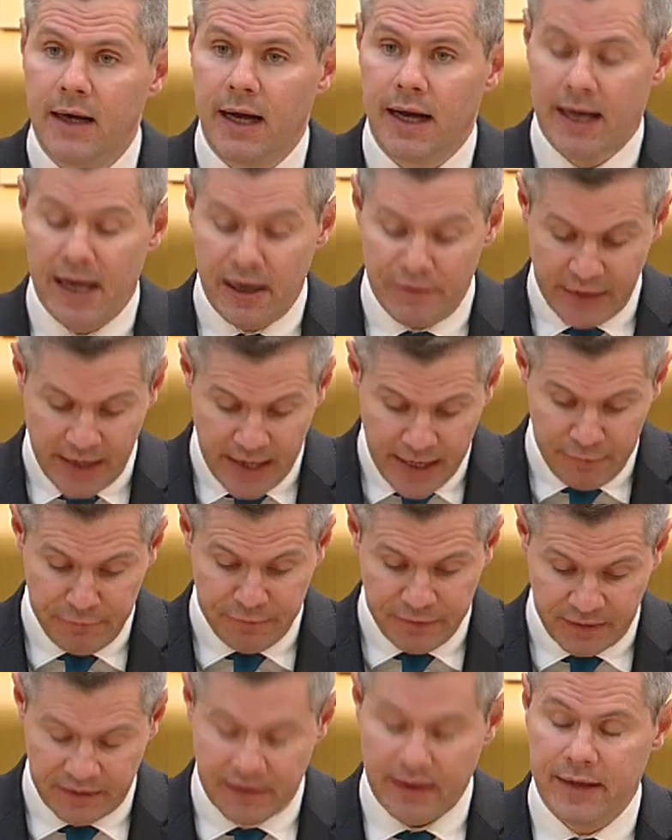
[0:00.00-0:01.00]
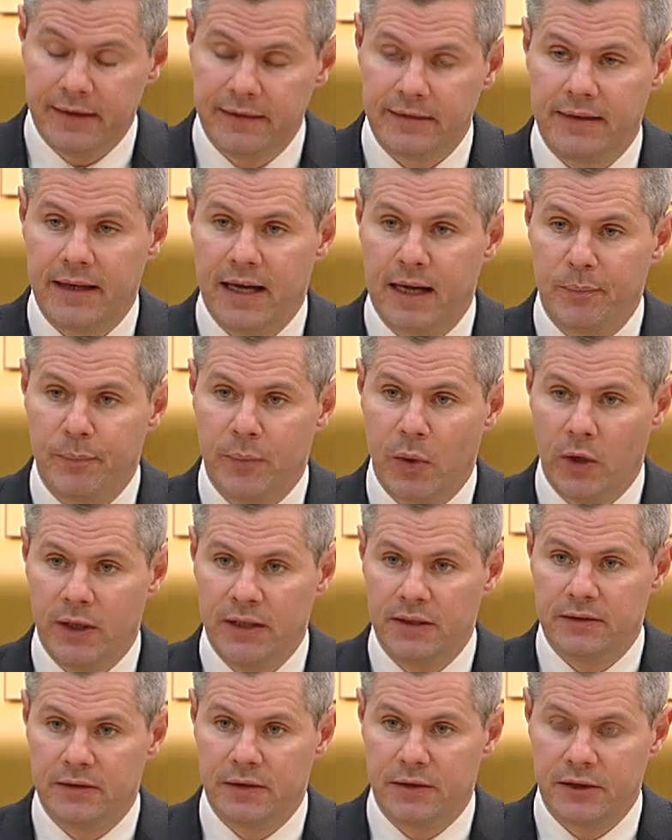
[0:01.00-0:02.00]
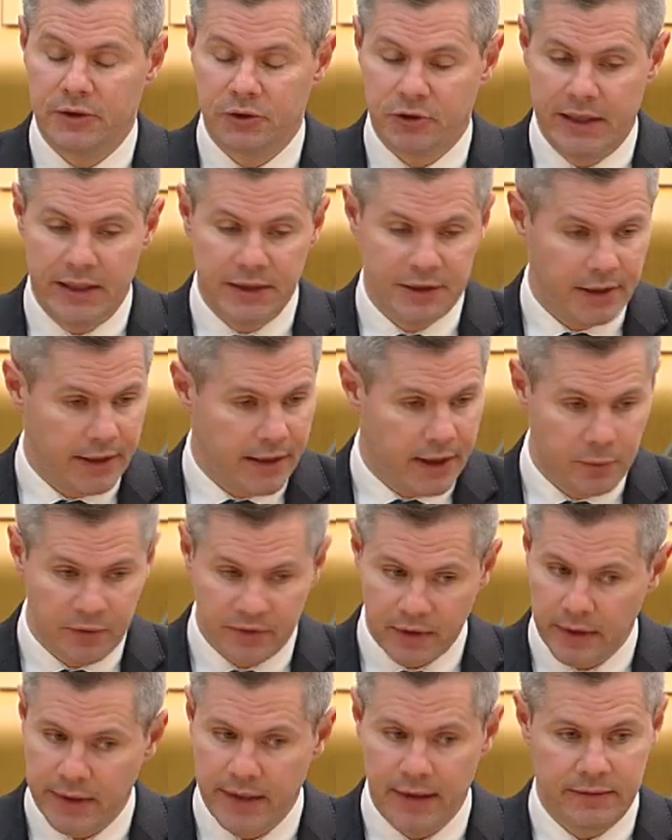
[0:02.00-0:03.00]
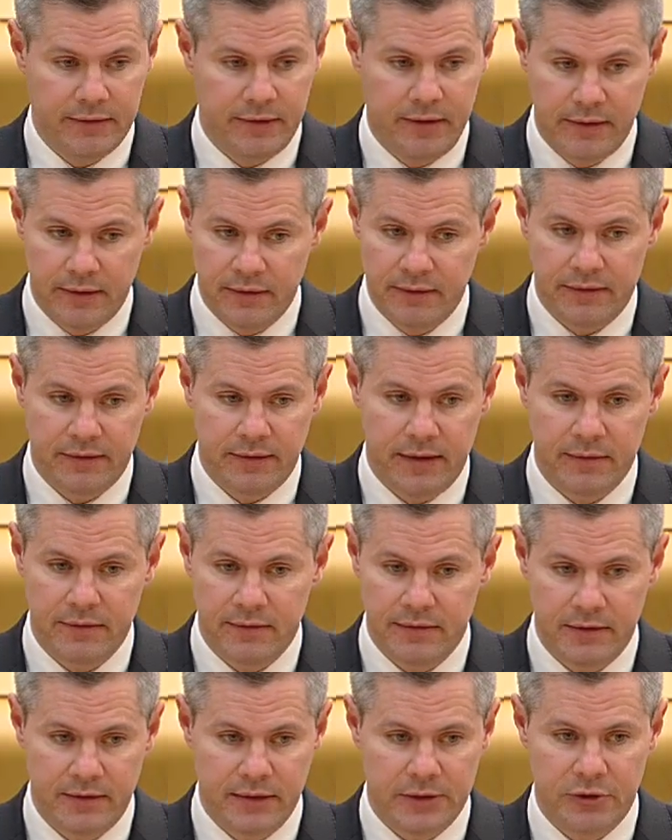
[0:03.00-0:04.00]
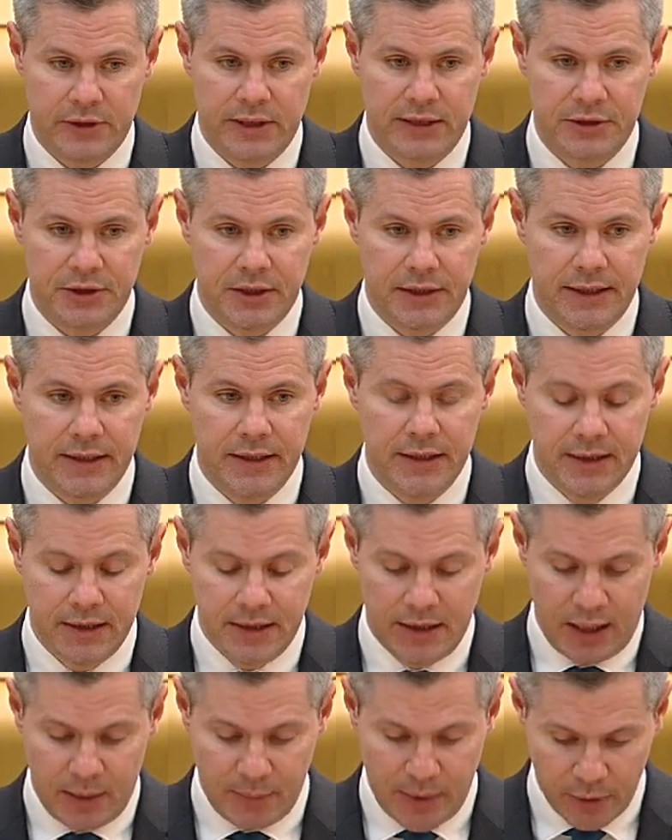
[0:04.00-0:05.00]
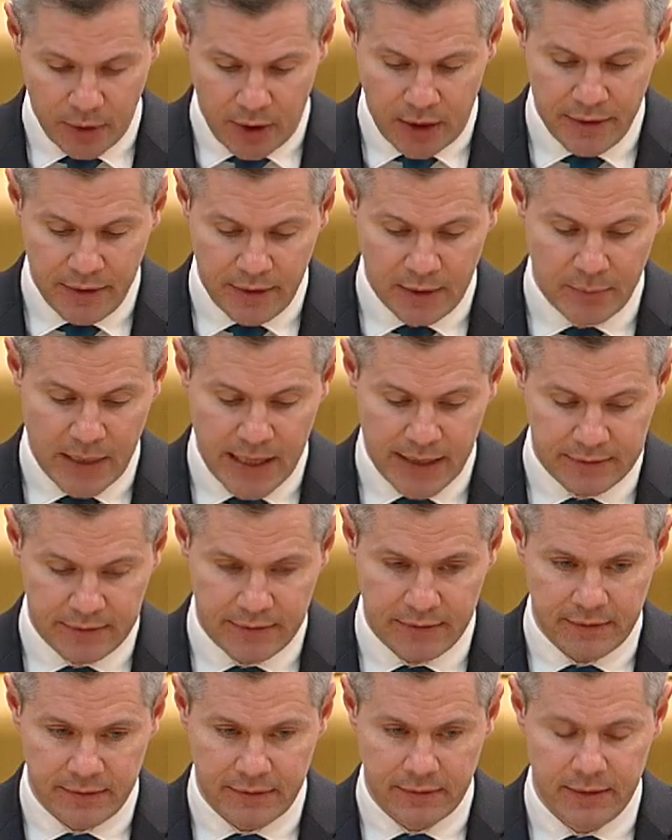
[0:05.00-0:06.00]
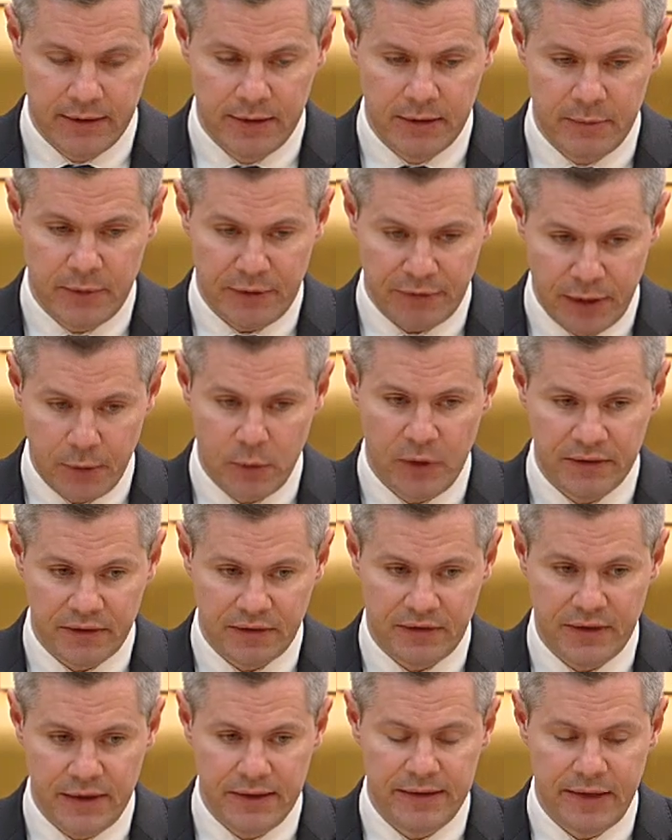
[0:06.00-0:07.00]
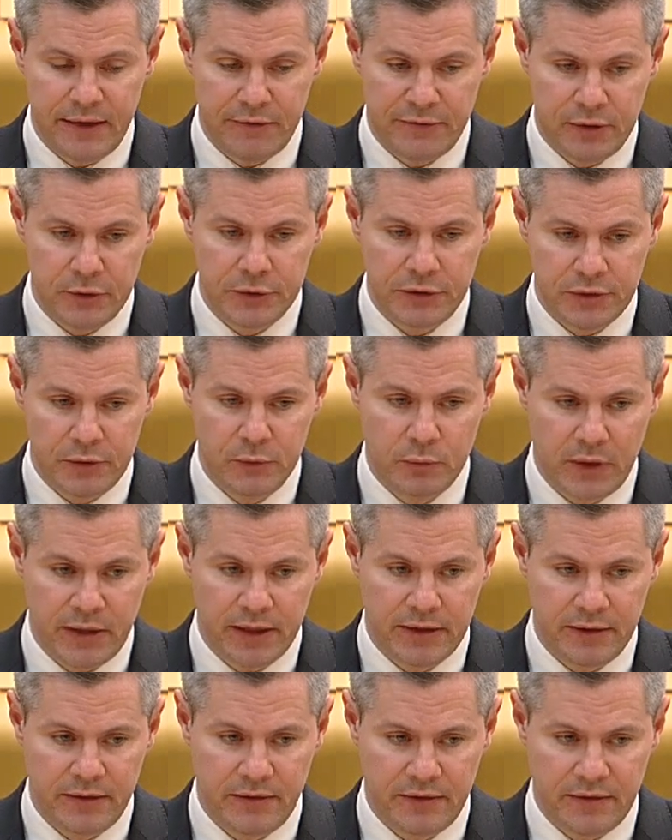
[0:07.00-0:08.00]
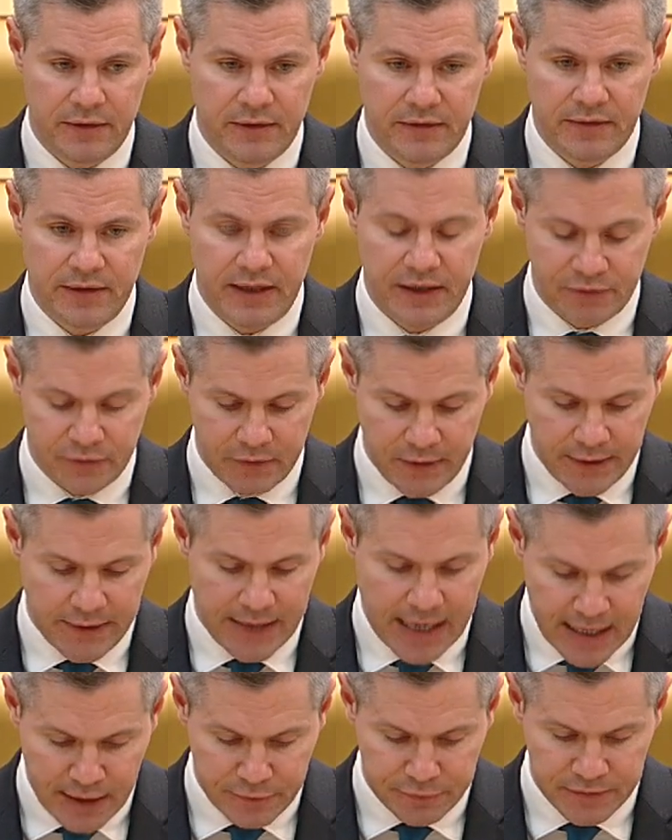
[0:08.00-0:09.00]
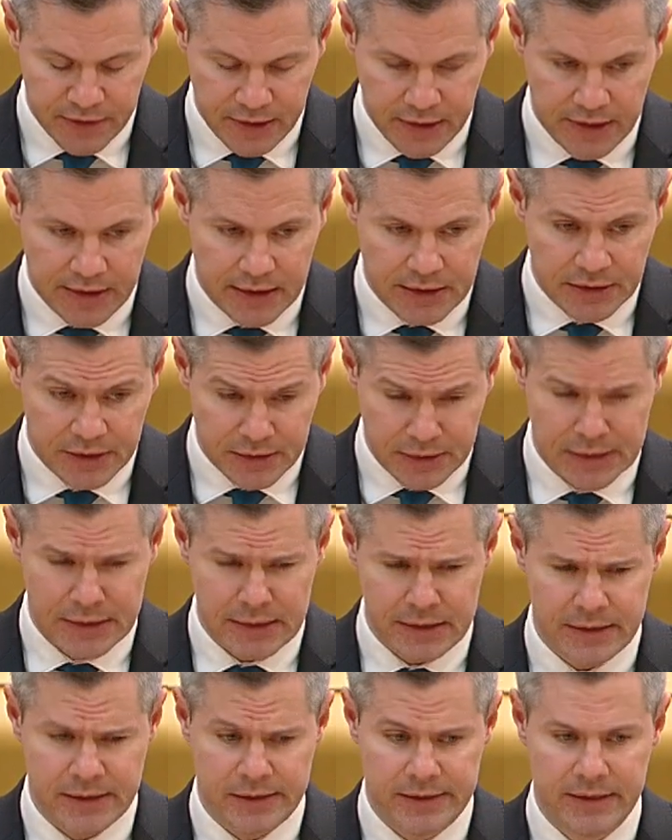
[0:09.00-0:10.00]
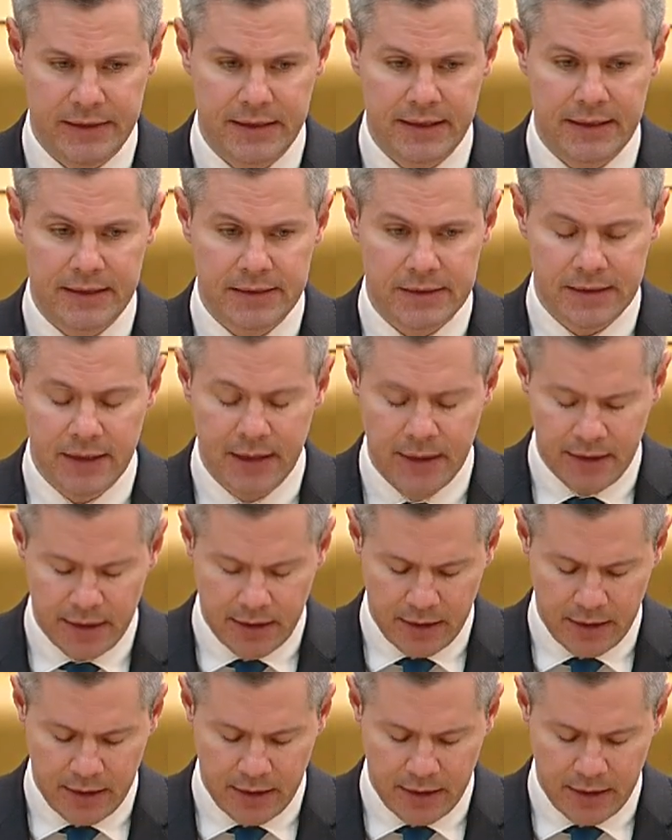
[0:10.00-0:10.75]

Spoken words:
I have emphasised that point to the Treasury. I was alerting concerns to the Treasury about other matters. If they want to see devolution working successfully, they have to engage seriously in this